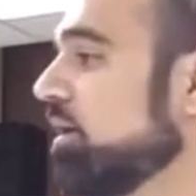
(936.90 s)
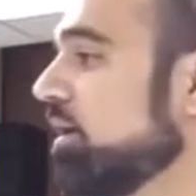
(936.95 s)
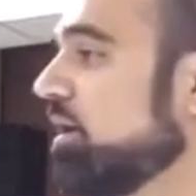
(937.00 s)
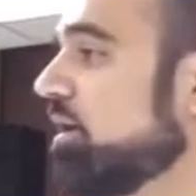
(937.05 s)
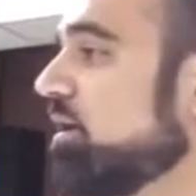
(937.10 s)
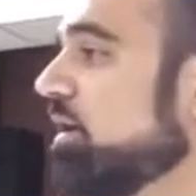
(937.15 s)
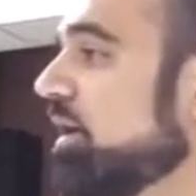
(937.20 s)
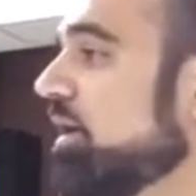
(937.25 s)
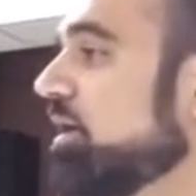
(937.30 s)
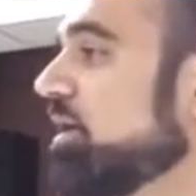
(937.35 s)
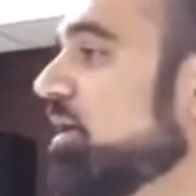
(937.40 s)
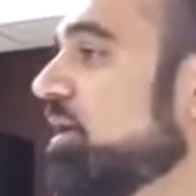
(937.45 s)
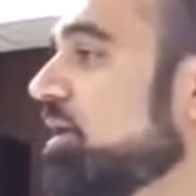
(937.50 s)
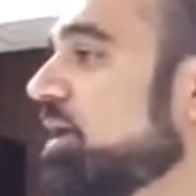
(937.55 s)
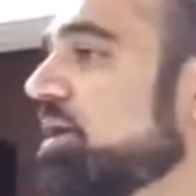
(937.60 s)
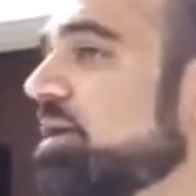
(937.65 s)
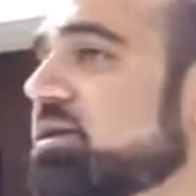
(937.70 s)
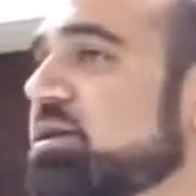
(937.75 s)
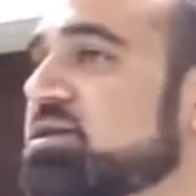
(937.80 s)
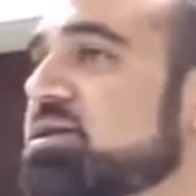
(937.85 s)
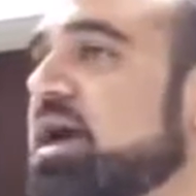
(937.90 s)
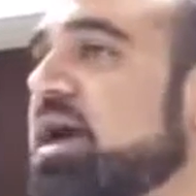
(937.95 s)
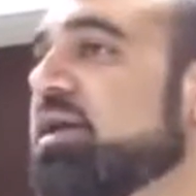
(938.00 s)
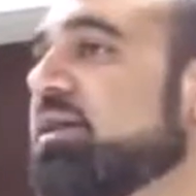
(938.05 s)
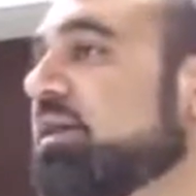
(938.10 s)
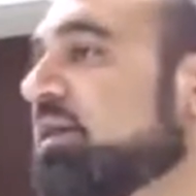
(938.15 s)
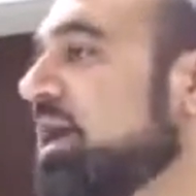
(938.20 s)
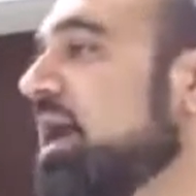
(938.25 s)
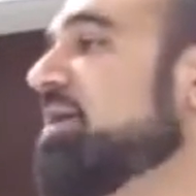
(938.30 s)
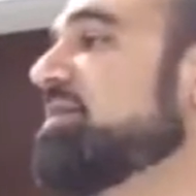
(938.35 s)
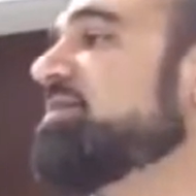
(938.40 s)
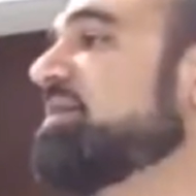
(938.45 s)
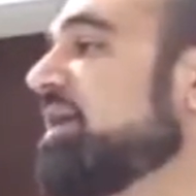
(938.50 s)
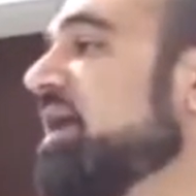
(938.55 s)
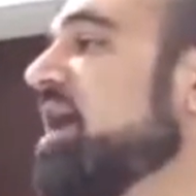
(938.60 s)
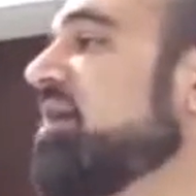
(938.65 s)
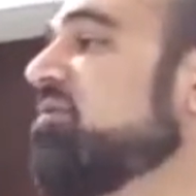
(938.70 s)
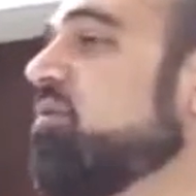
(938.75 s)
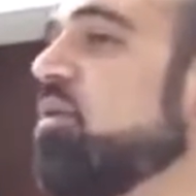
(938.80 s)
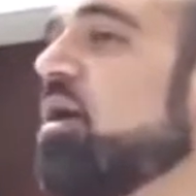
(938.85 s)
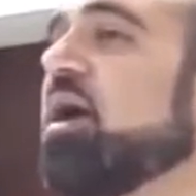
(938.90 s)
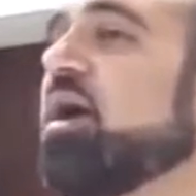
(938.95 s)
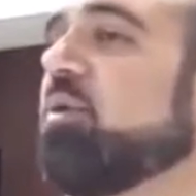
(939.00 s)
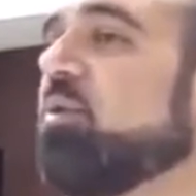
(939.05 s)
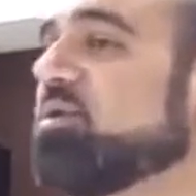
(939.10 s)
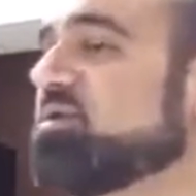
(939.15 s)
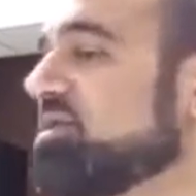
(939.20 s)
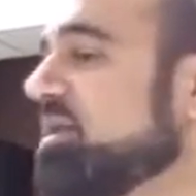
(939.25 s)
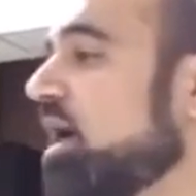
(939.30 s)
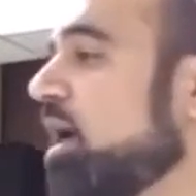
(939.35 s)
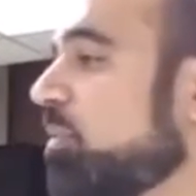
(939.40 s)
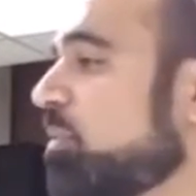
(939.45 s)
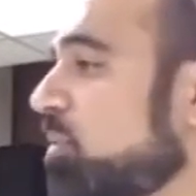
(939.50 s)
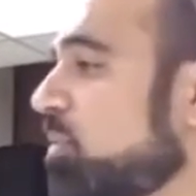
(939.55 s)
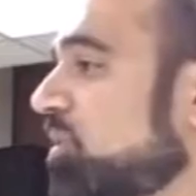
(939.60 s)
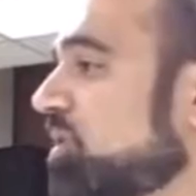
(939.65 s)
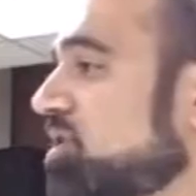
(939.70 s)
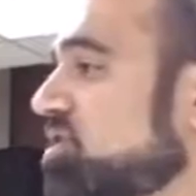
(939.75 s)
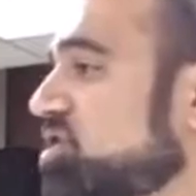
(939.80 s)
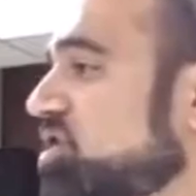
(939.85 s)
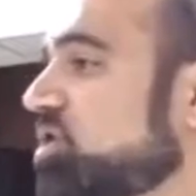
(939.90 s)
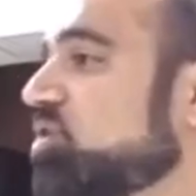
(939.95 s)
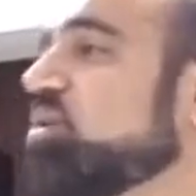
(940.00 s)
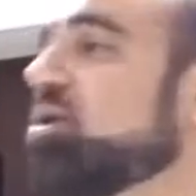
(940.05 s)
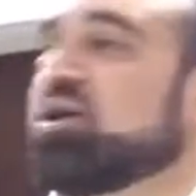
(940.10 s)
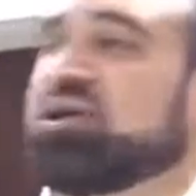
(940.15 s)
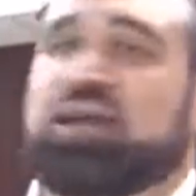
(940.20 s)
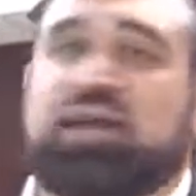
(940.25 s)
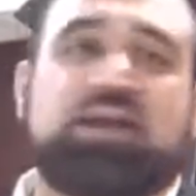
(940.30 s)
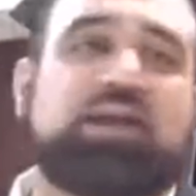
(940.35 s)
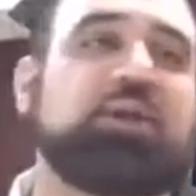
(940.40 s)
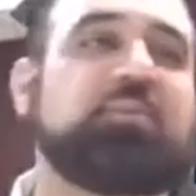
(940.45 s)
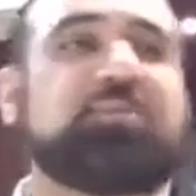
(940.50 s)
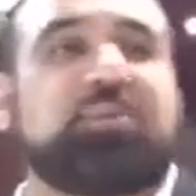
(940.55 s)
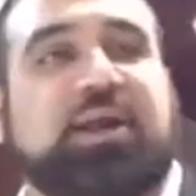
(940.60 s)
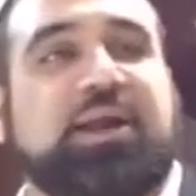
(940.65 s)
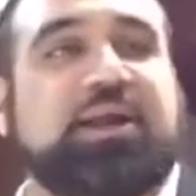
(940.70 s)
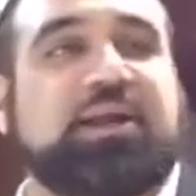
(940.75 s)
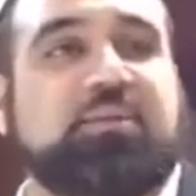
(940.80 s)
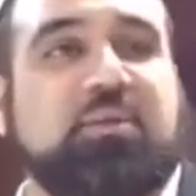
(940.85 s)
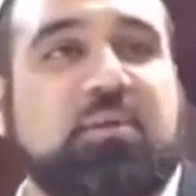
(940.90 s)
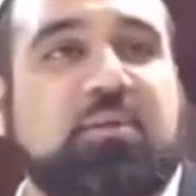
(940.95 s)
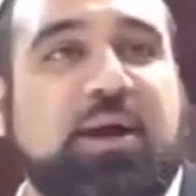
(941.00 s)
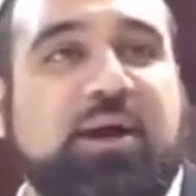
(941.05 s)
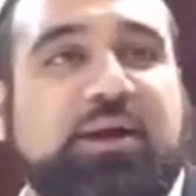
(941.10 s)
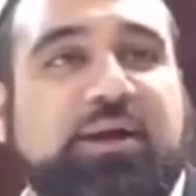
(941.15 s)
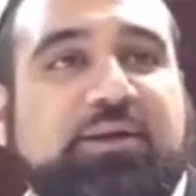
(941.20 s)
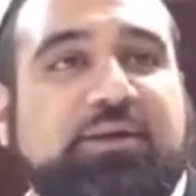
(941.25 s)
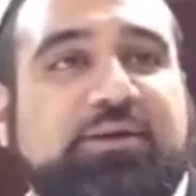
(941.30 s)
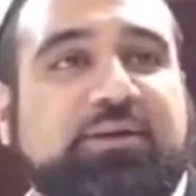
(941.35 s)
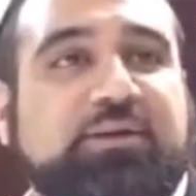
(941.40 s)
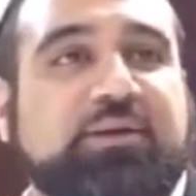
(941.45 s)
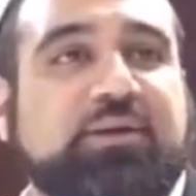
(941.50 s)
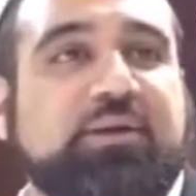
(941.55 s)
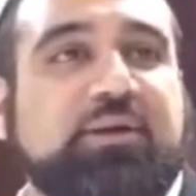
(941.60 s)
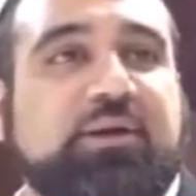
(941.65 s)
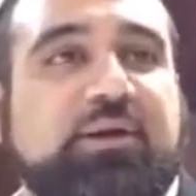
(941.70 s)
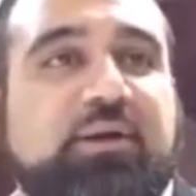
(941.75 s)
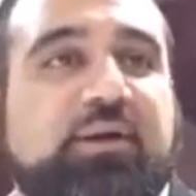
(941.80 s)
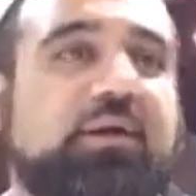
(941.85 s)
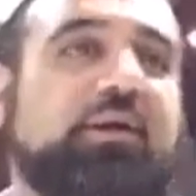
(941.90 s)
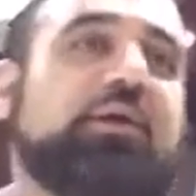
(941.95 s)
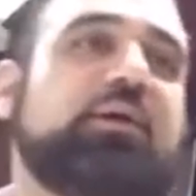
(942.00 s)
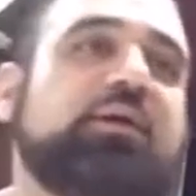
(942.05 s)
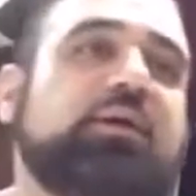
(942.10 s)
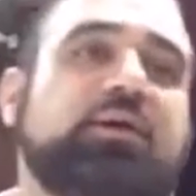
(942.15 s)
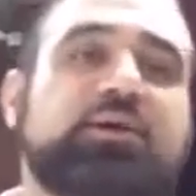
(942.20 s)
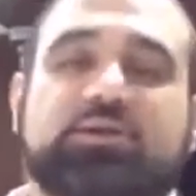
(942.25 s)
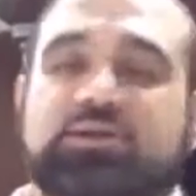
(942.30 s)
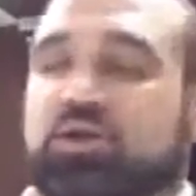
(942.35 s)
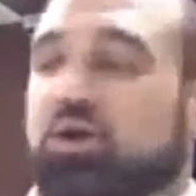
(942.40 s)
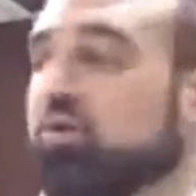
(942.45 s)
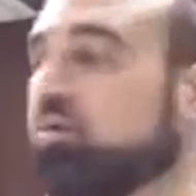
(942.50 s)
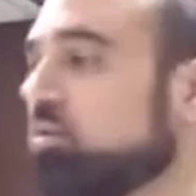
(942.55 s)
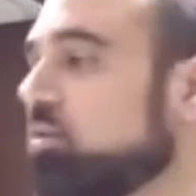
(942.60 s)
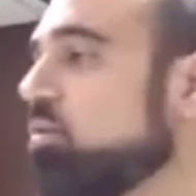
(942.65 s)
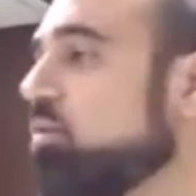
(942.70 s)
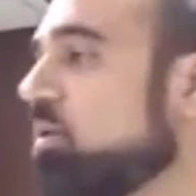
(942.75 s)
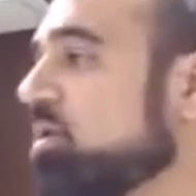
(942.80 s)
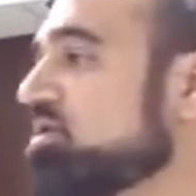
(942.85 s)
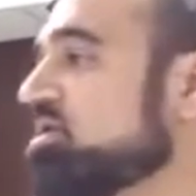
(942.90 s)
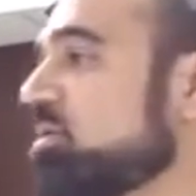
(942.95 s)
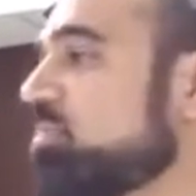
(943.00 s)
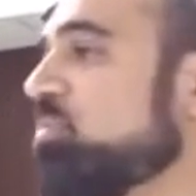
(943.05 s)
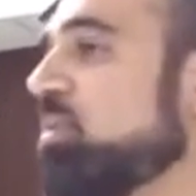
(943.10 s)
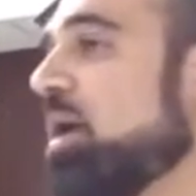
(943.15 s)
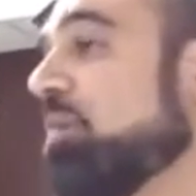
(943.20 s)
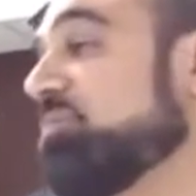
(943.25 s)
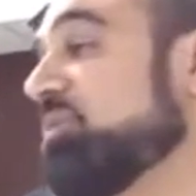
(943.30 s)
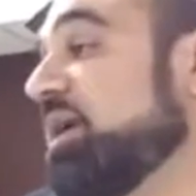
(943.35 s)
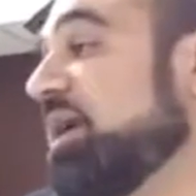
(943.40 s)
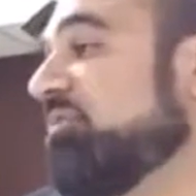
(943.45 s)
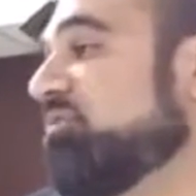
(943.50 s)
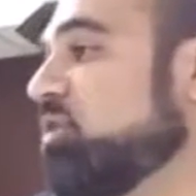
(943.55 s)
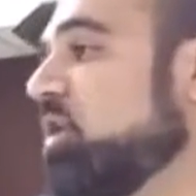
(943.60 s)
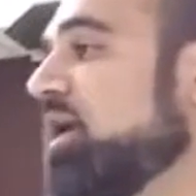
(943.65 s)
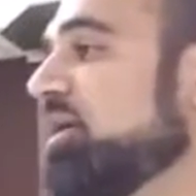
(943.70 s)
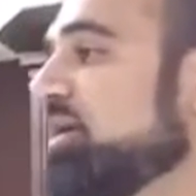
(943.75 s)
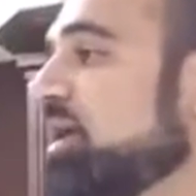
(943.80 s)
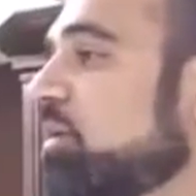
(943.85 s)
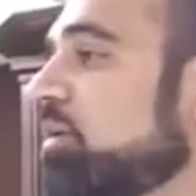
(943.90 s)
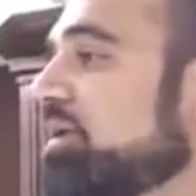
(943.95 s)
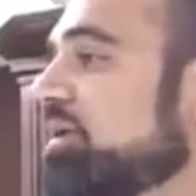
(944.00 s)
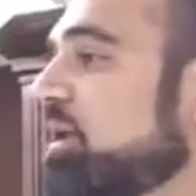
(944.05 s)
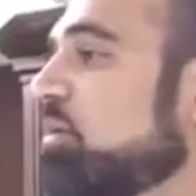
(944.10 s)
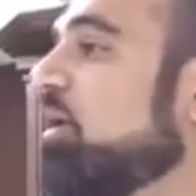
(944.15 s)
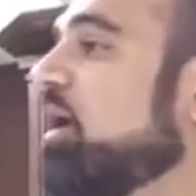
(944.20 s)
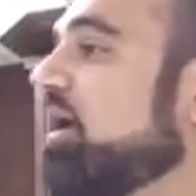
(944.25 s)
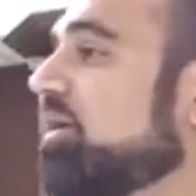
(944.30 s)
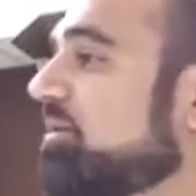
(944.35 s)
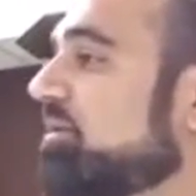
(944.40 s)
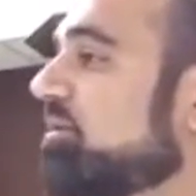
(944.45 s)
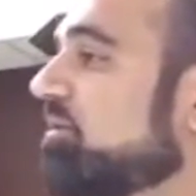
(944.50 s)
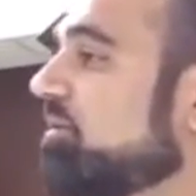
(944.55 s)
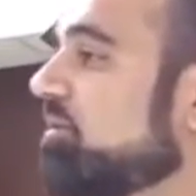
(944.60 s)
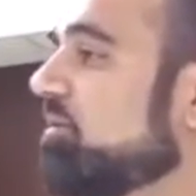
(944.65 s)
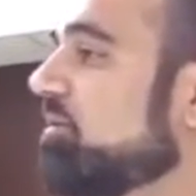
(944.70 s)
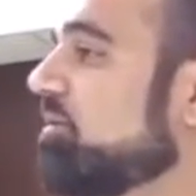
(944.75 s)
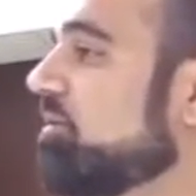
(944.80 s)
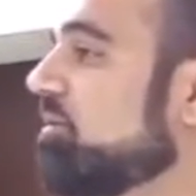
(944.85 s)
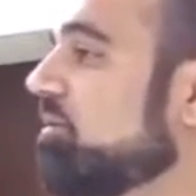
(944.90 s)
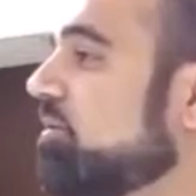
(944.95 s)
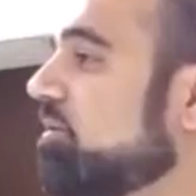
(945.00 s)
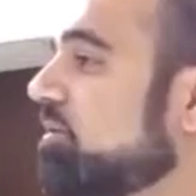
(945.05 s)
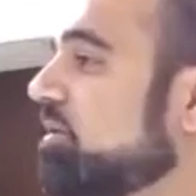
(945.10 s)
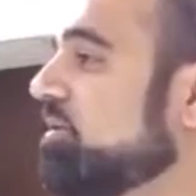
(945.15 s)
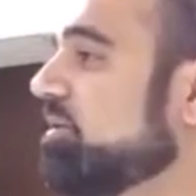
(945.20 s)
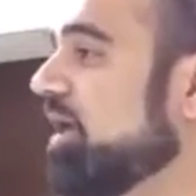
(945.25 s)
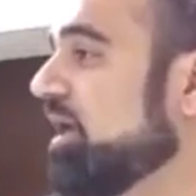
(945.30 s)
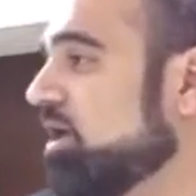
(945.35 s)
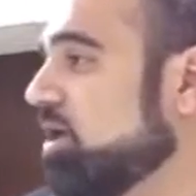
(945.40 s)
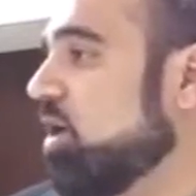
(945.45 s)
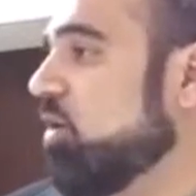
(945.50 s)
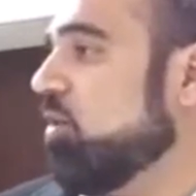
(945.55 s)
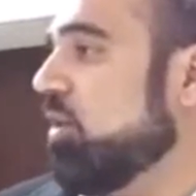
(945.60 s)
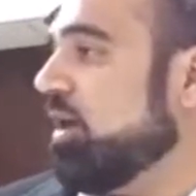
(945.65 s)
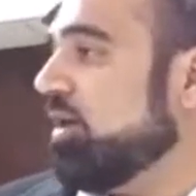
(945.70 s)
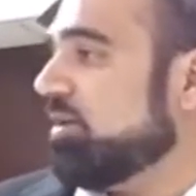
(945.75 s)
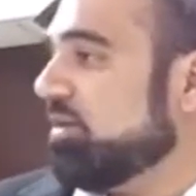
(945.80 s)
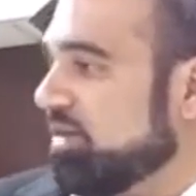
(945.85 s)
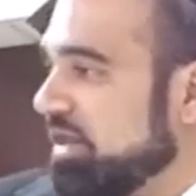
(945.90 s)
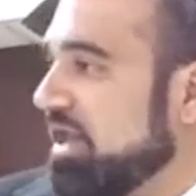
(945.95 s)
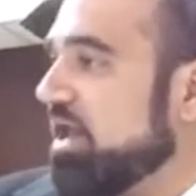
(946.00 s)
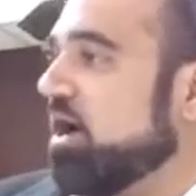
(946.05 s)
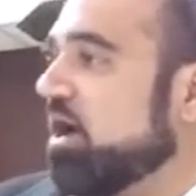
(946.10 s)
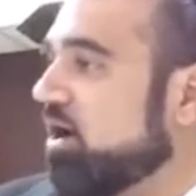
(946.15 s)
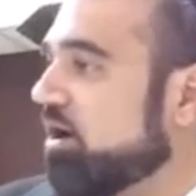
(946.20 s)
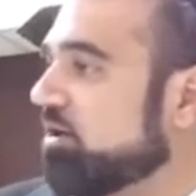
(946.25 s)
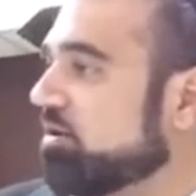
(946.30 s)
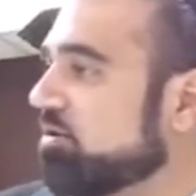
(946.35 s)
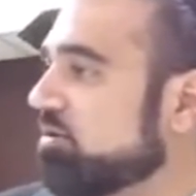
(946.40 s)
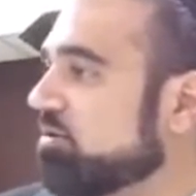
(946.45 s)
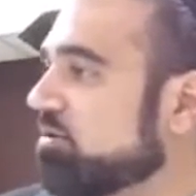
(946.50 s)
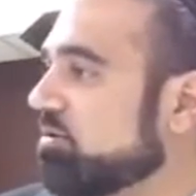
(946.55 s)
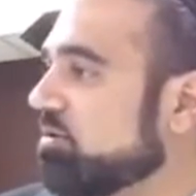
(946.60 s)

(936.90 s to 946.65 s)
the last thing I ever wanted was to help you with the shidduch, and now you're complaining to me about it? So what's the problem? They have no idea what they want. They know what they are,